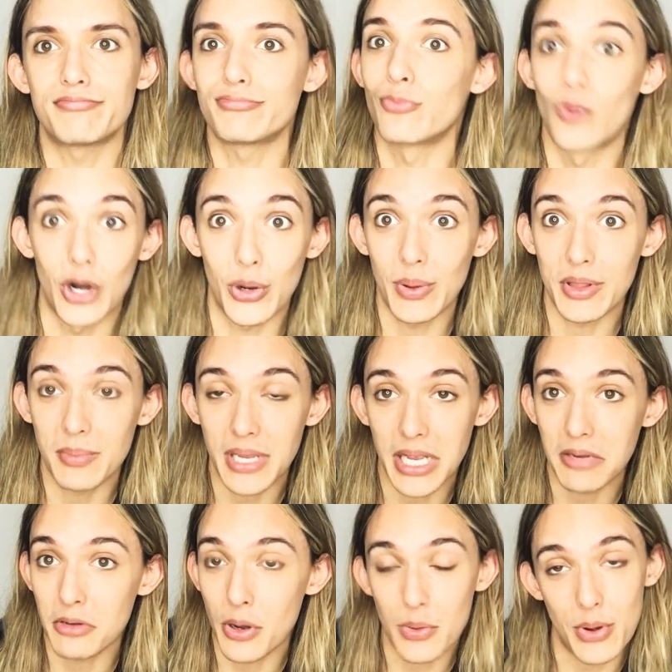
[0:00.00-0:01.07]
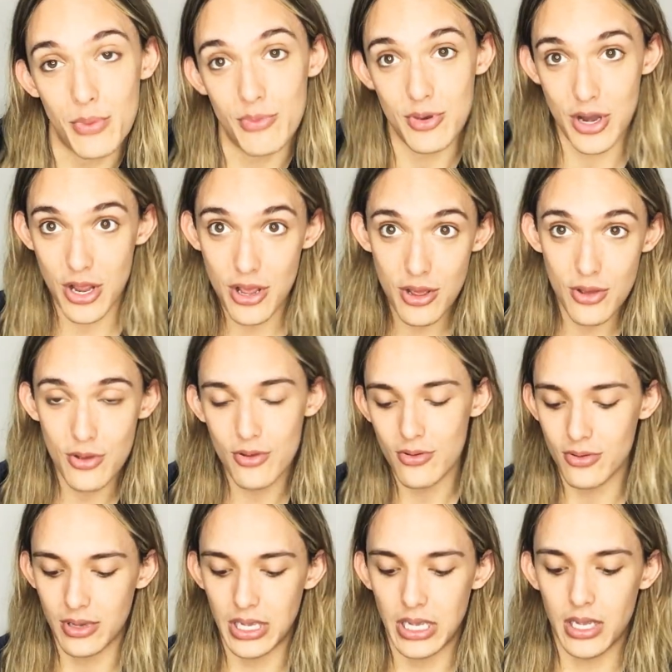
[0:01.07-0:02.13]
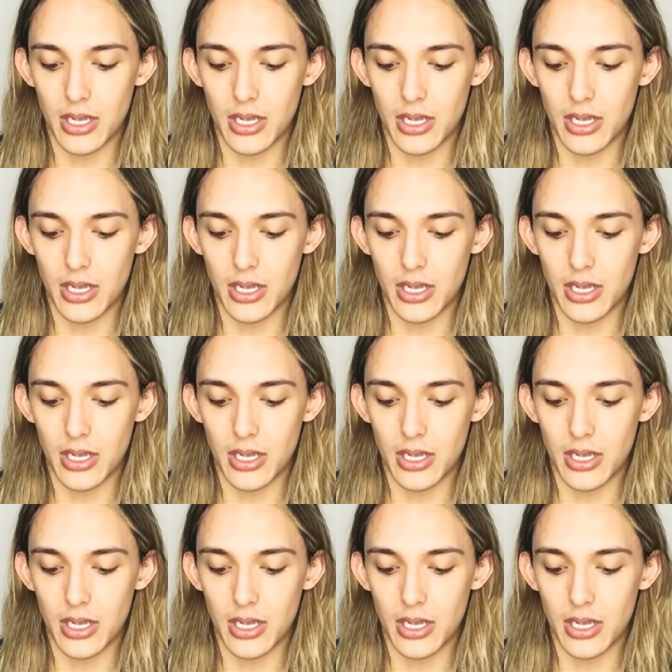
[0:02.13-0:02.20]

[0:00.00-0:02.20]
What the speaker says: work with me. No, no, no.